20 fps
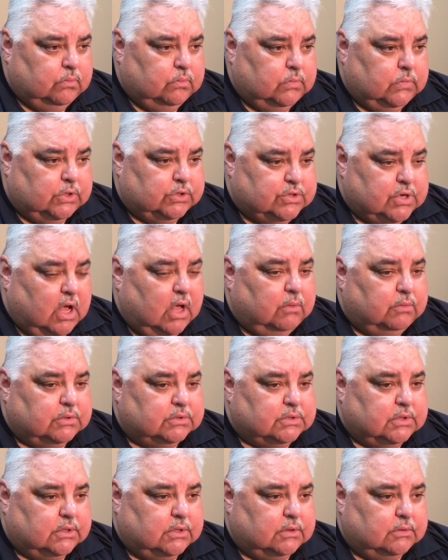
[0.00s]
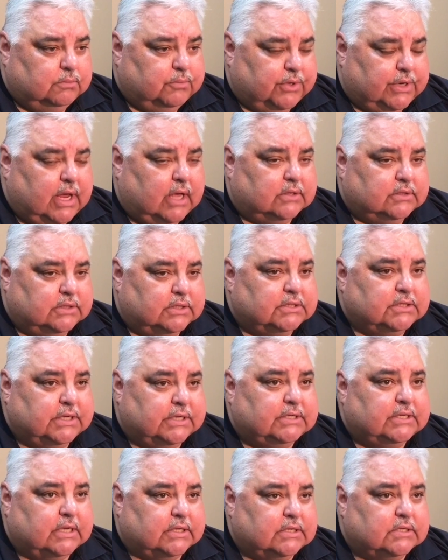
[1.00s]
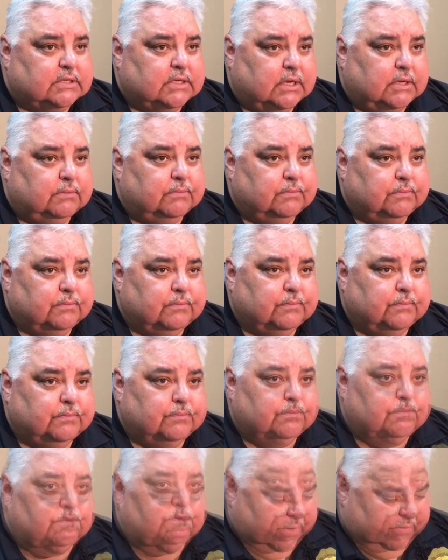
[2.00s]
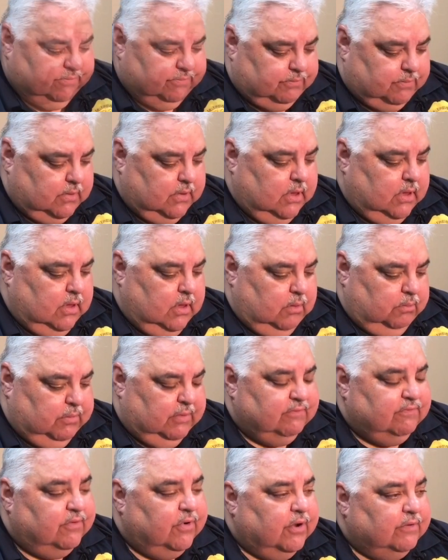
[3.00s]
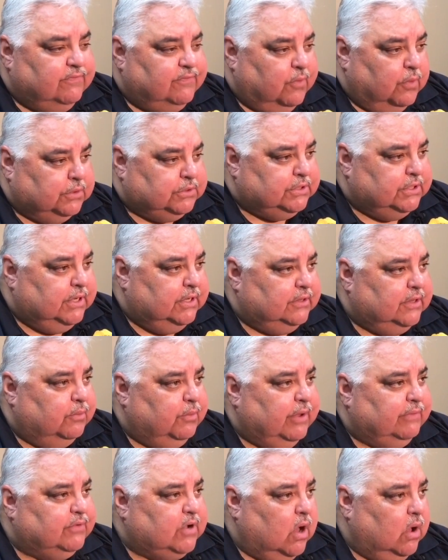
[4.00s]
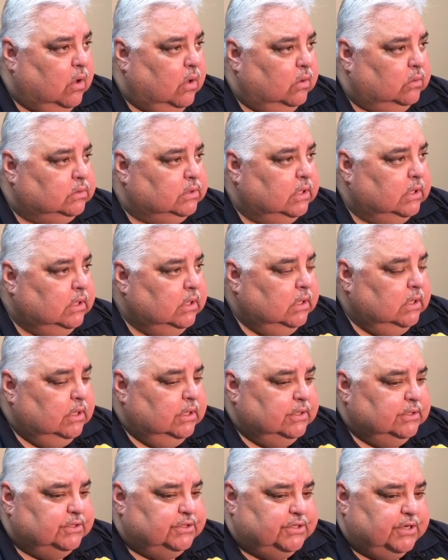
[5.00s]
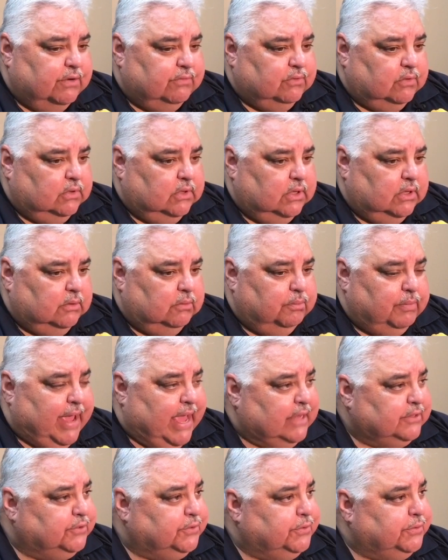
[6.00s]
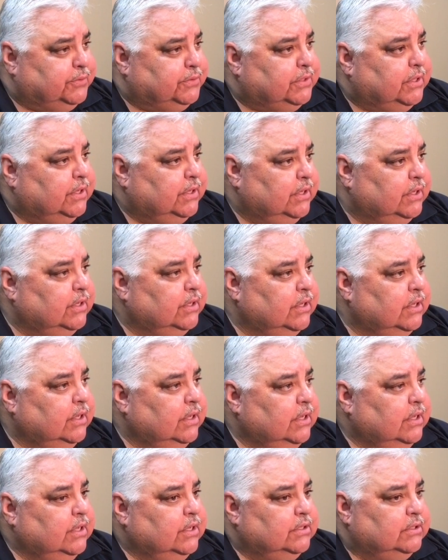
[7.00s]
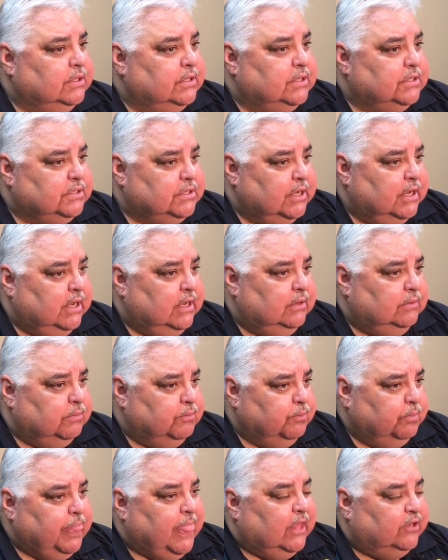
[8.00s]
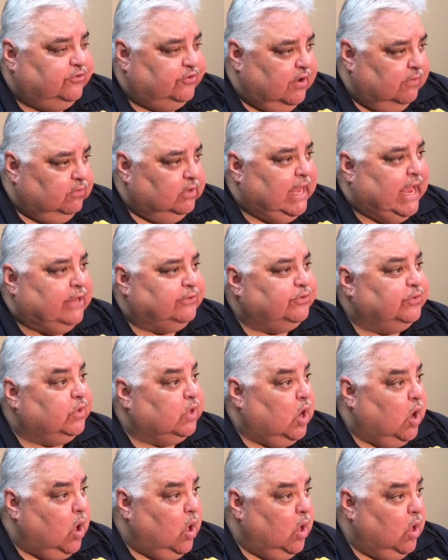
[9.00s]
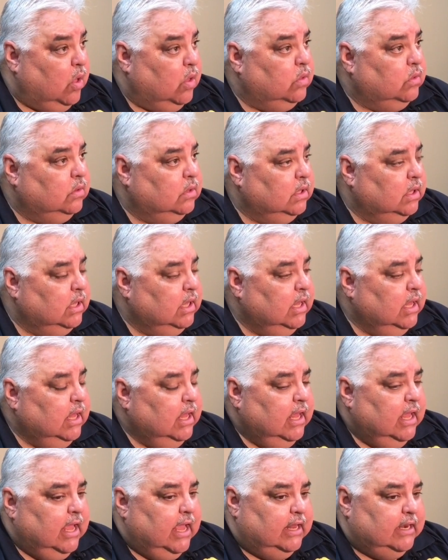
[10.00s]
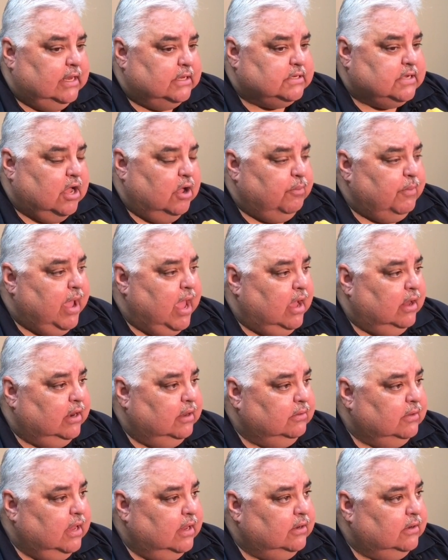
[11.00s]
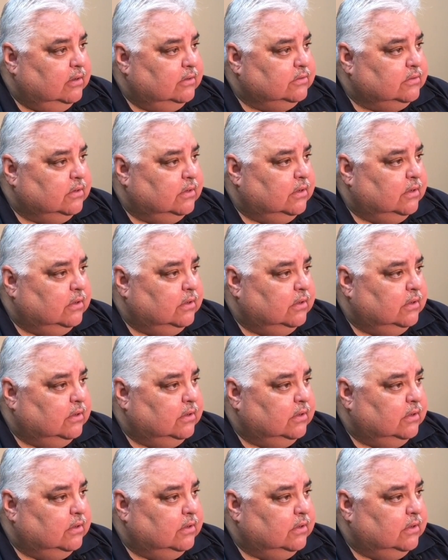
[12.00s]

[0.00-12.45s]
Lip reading: The child was pronounced deceased at the scene. We've been very fortunate that we've called several pastors to the scene. Several answered the call and has come out and has